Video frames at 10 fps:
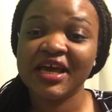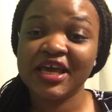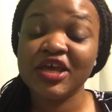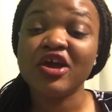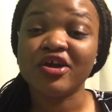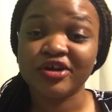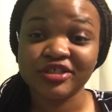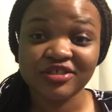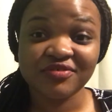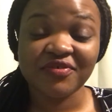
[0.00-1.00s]
He
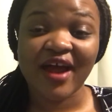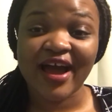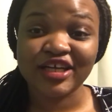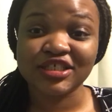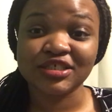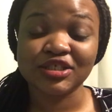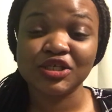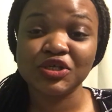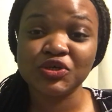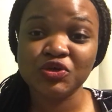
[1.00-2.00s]
urged for action
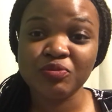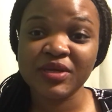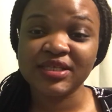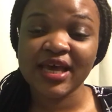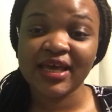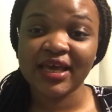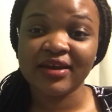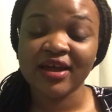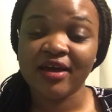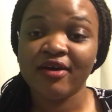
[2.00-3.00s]
to be
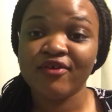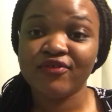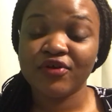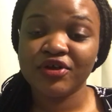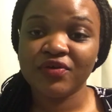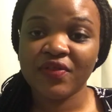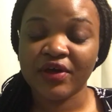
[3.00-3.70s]
taken for youth